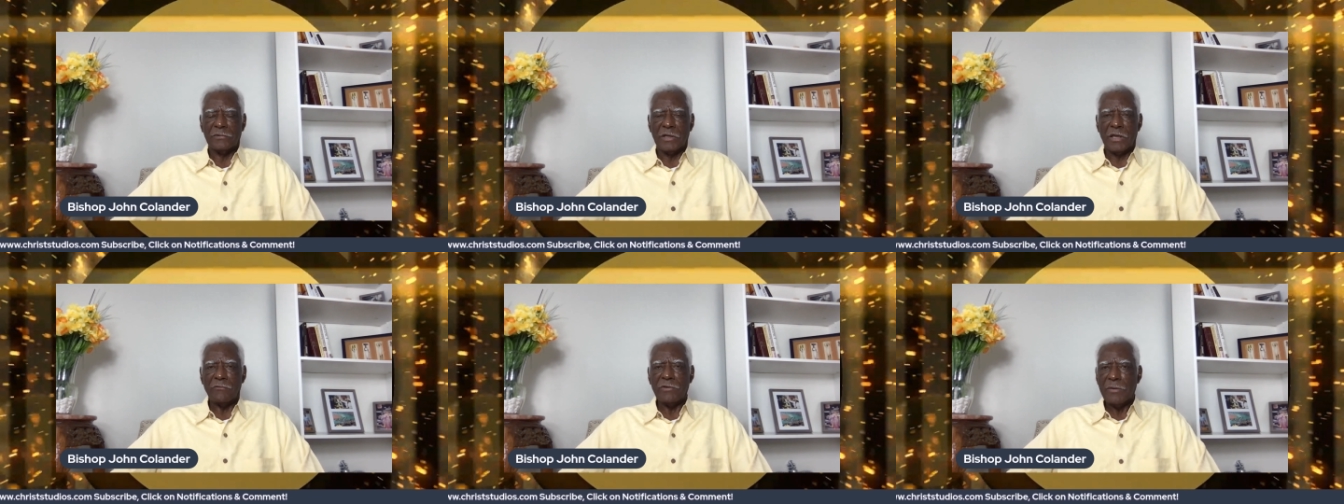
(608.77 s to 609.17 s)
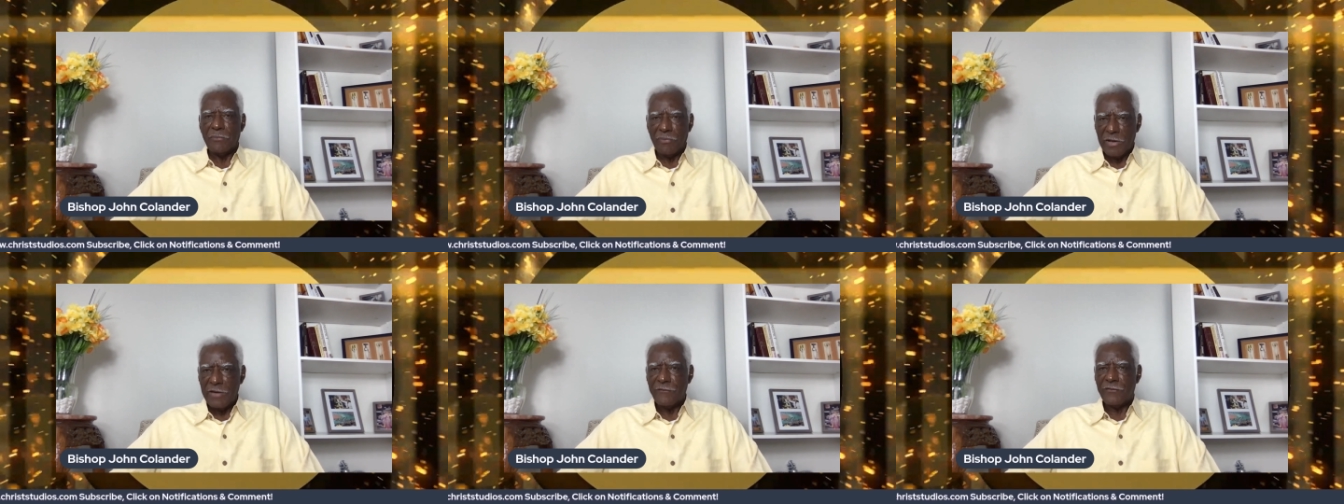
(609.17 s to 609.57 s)
And we
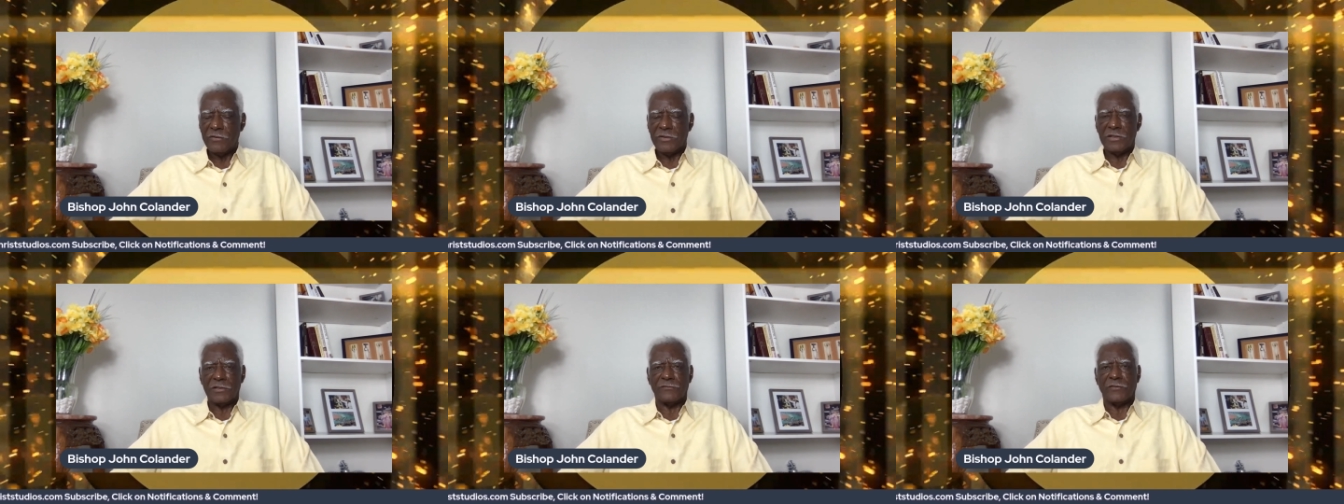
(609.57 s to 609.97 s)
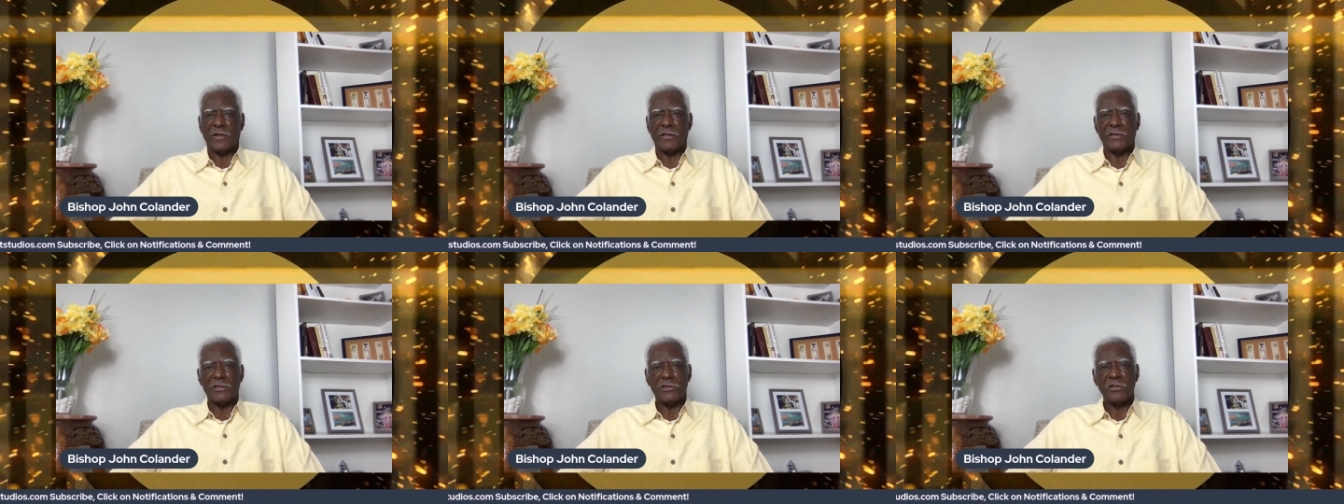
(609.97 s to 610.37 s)
pray for this,
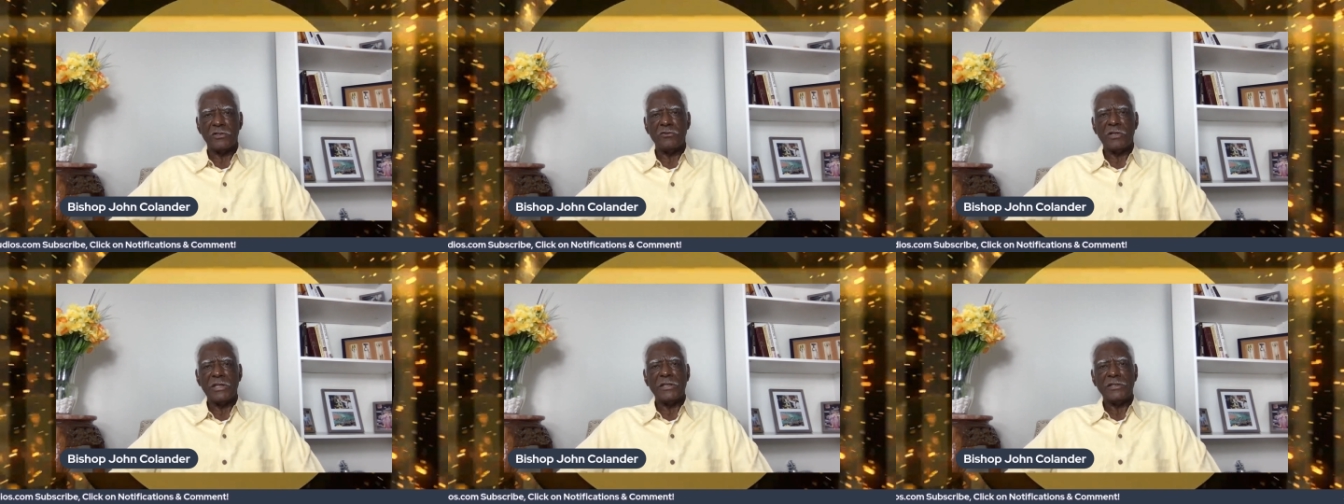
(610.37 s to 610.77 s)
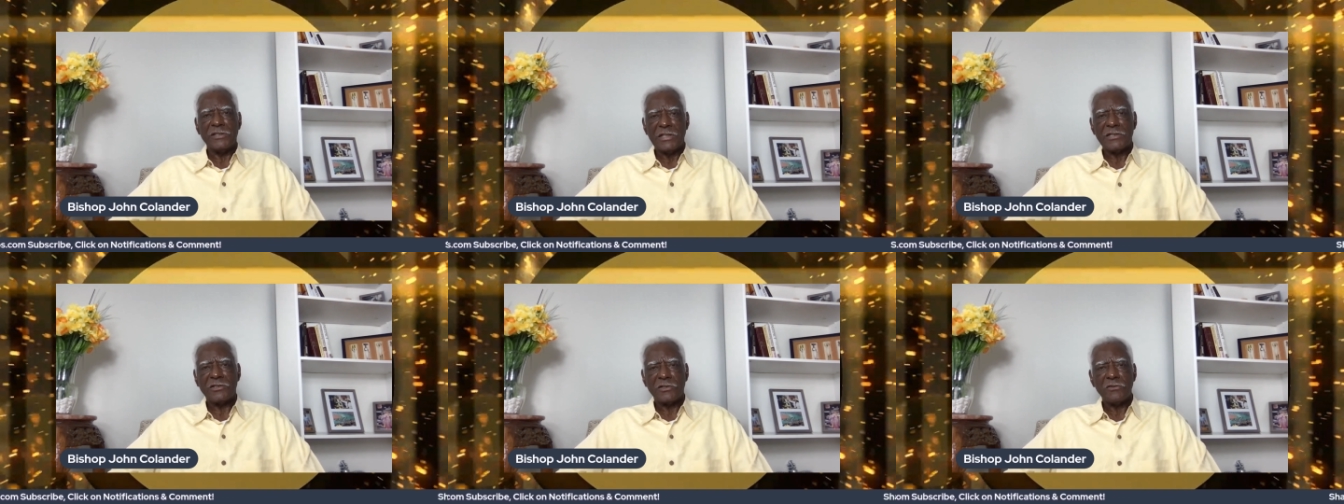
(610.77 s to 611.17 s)
Father, that you do,
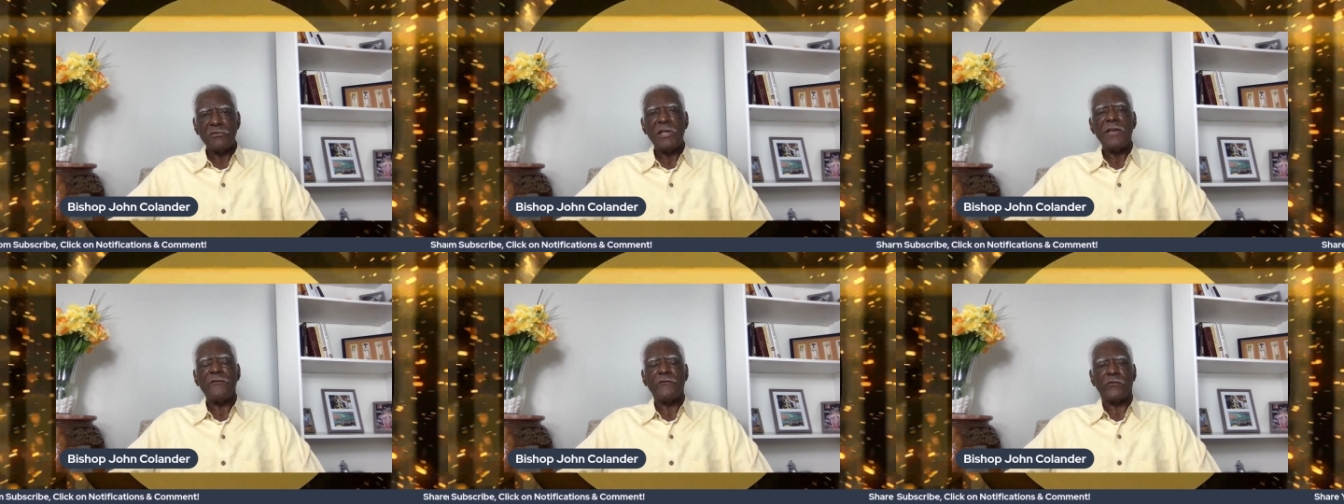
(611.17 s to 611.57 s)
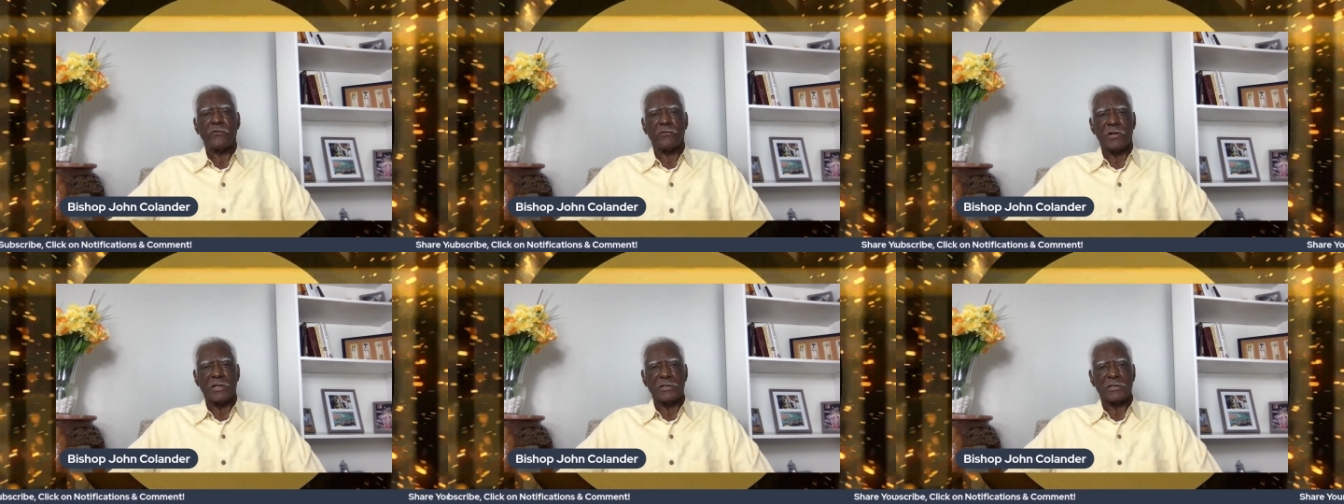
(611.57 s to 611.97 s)
just do that
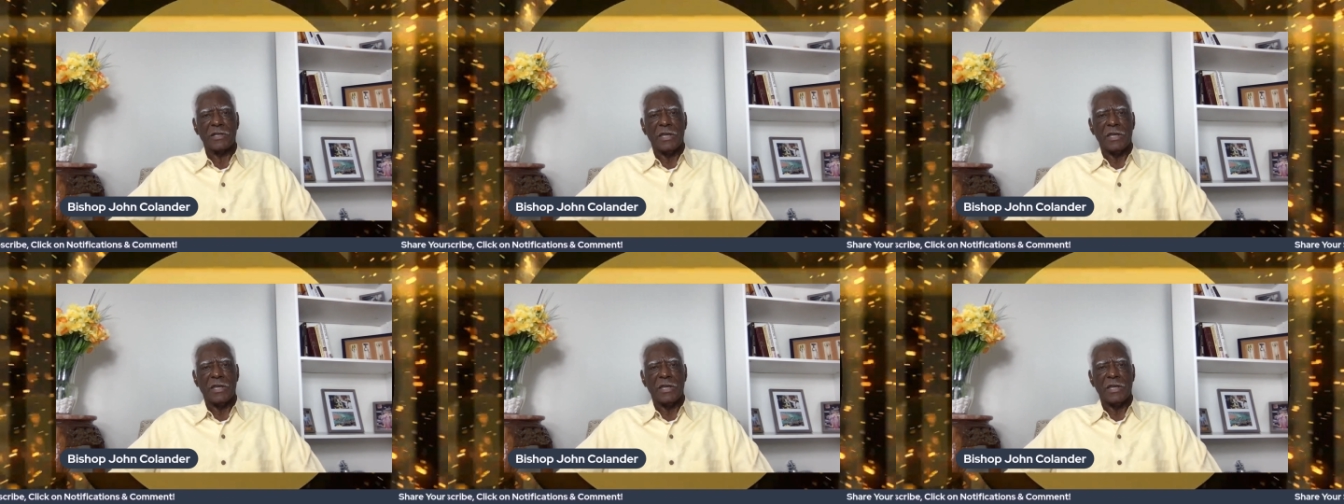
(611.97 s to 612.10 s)
for us.